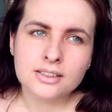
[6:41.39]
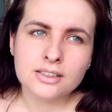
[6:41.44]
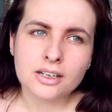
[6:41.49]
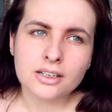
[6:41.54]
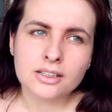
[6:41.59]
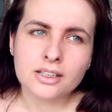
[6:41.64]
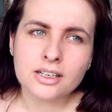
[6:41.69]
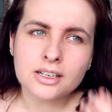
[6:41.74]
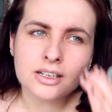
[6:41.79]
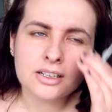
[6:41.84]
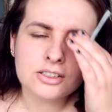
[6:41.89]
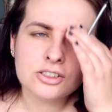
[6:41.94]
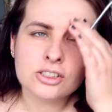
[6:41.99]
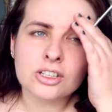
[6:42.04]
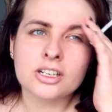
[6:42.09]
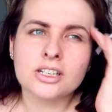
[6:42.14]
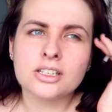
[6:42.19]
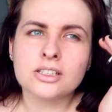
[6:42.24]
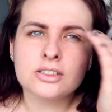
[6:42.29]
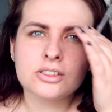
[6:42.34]
I think
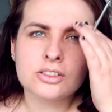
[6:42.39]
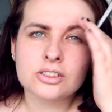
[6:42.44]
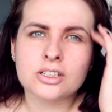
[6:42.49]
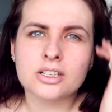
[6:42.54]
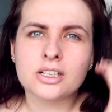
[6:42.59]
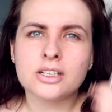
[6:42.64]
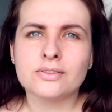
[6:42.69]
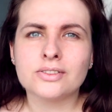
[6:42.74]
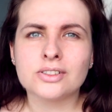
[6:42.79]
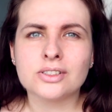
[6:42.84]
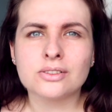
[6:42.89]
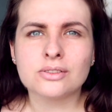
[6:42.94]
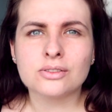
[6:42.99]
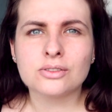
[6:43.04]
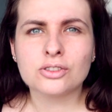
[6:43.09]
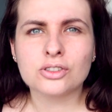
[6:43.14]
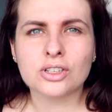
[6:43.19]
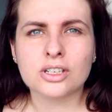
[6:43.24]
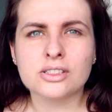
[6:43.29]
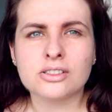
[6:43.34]
should I should I even
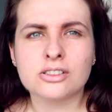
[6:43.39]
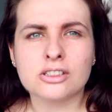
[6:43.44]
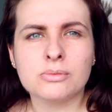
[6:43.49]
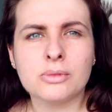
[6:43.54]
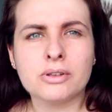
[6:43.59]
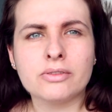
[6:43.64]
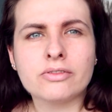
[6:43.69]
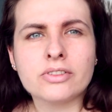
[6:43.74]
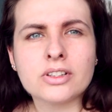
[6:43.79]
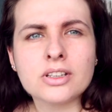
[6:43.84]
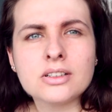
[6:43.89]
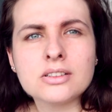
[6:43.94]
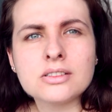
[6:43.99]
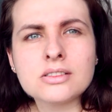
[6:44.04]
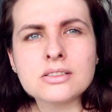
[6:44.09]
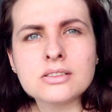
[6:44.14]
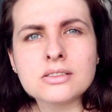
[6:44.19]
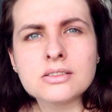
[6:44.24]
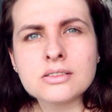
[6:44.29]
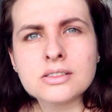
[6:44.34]
should I zoom in for
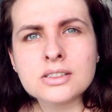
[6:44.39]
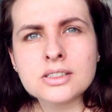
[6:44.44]
this?